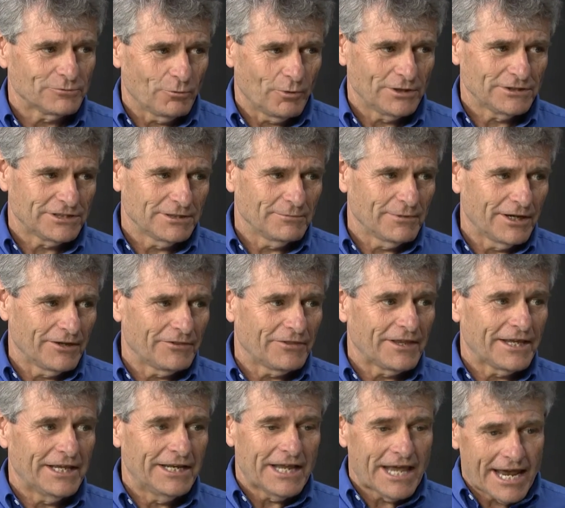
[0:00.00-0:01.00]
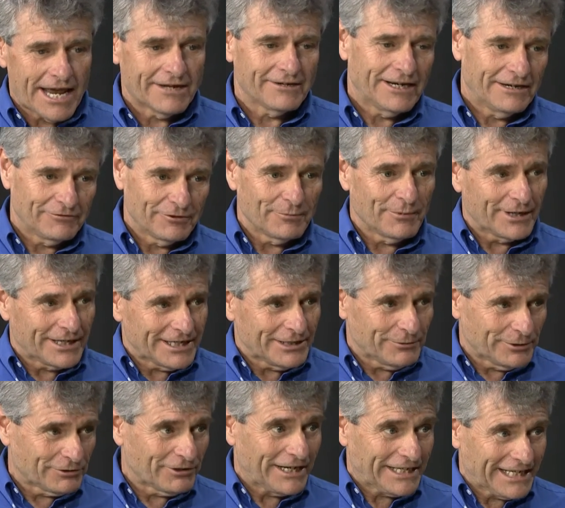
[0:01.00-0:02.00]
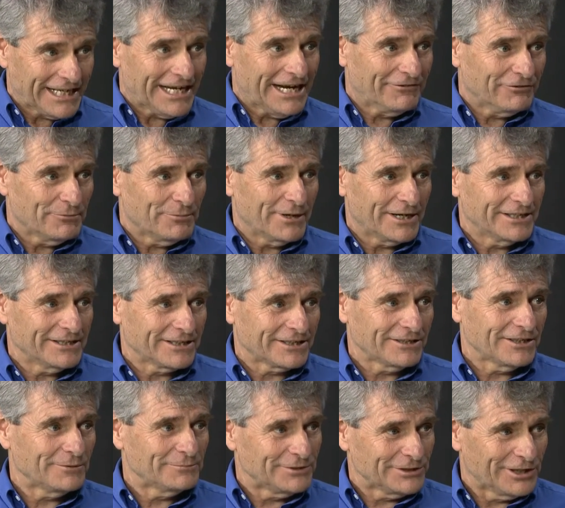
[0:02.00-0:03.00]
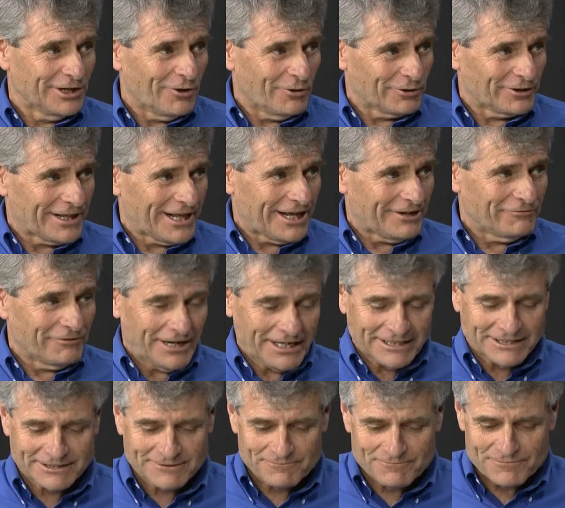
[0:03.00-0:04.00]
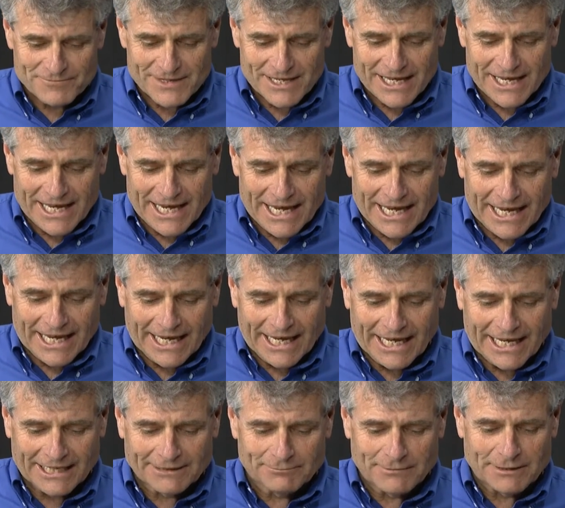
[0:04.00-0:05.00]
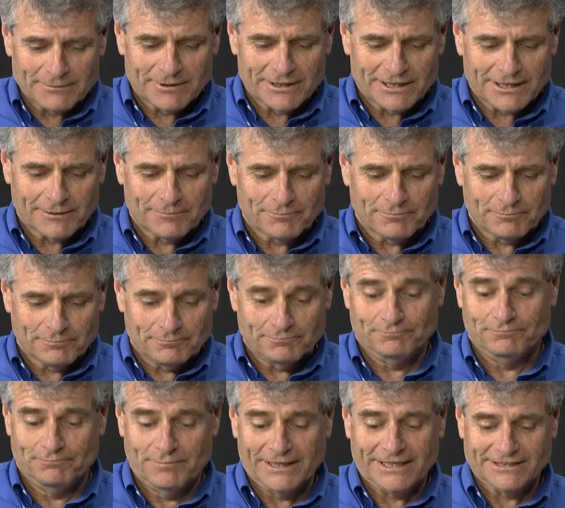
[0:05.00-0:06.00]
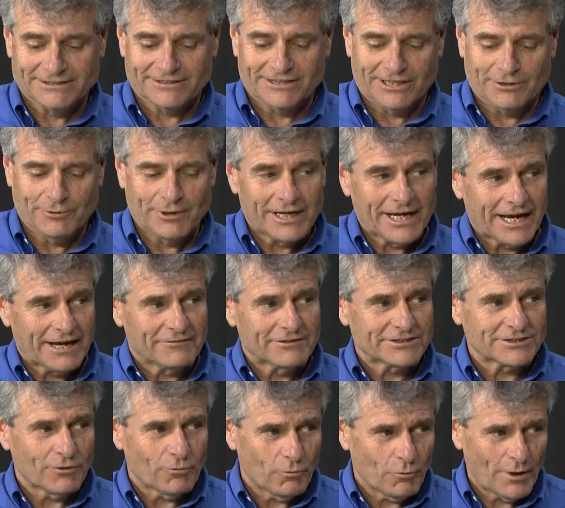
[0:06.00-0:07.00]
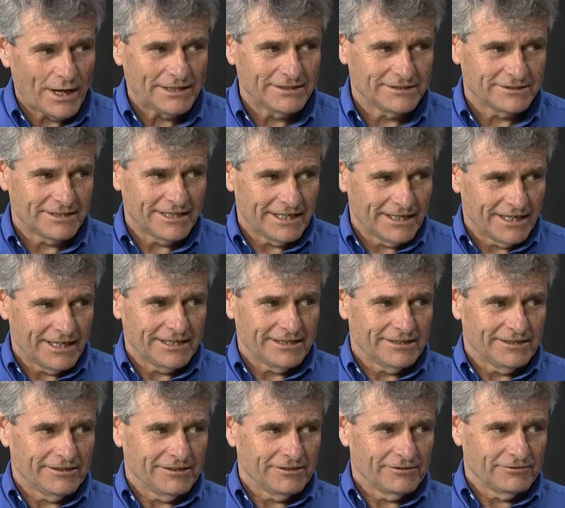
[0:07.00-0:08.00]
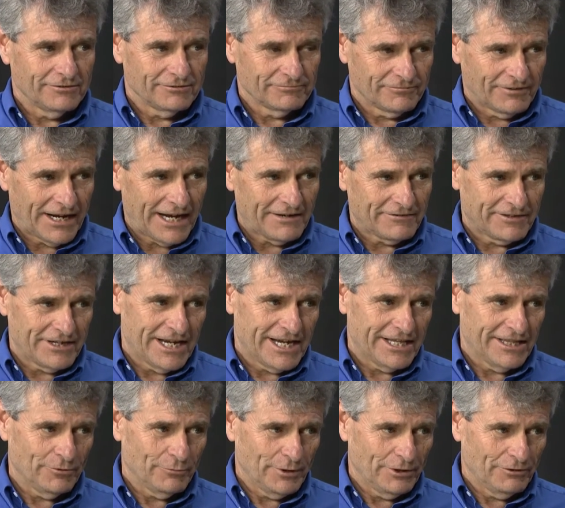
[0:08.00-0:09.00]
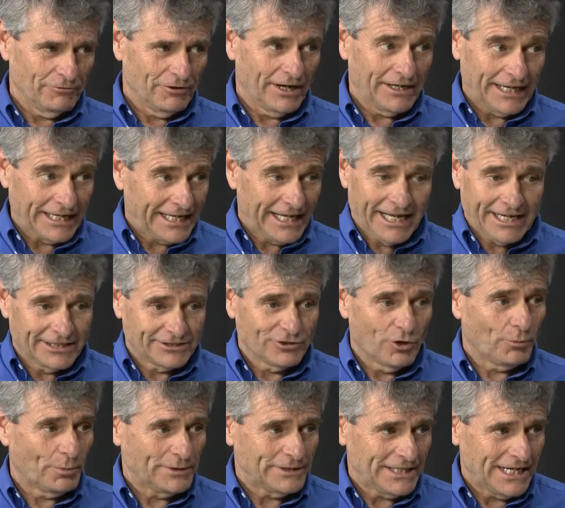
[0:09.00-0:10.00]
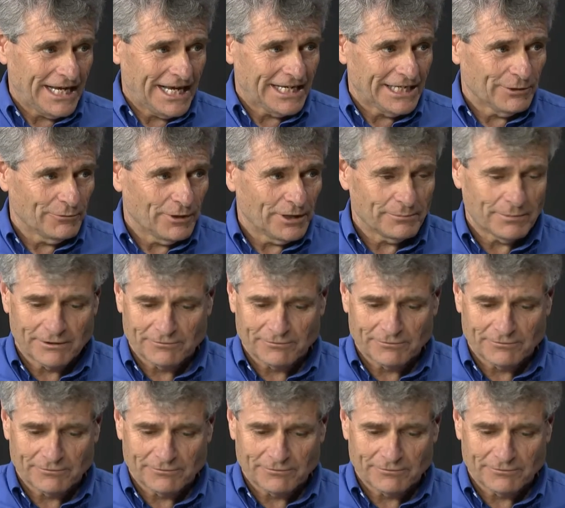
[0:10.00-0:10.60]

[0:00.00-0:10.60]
once a month, and everybody we try to get everybody in the club to go to that race. Great. And maybe the biggest thing we have is a Wednesday night 5K that we run. Again, it's open to anyone, but